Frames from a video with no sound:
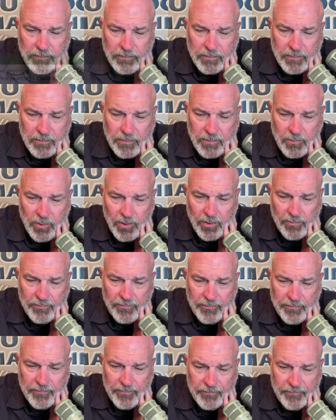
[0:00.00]
wolf.
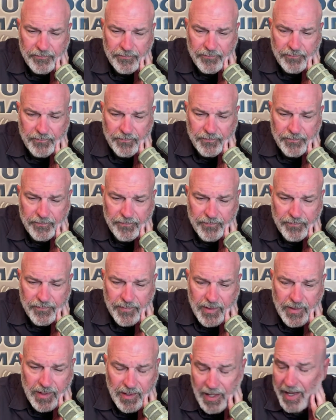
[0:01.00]

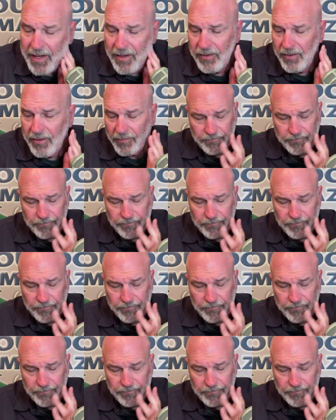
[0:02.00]
I don't know.